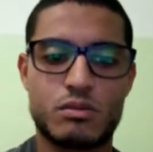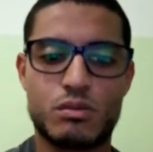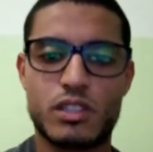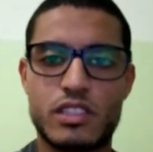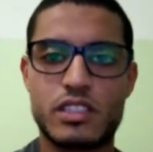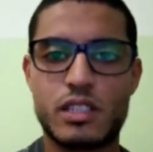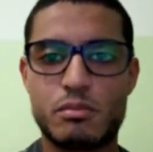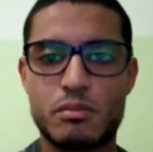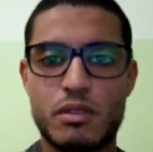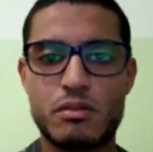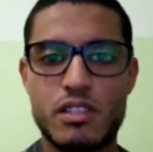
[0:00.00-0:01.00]
one tip
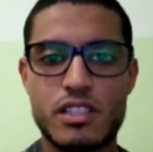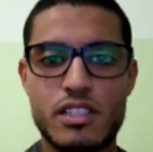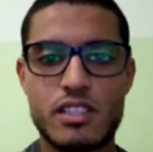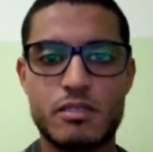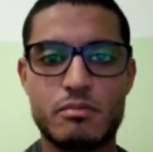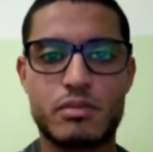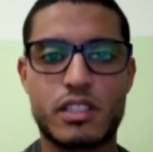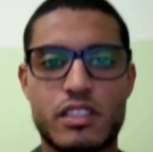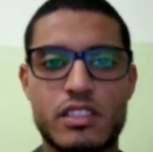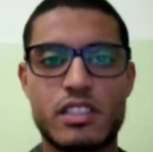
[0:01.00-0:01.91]
about the listening part.